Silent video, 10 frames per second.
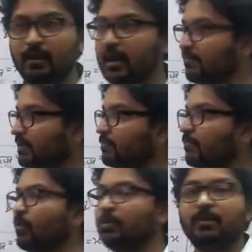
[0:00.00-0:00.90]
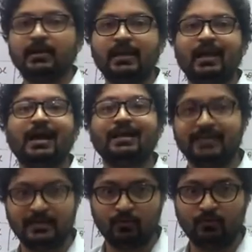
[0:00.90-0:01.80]
having more money as
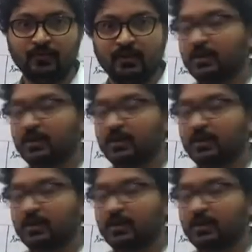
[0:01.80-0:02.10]
I do.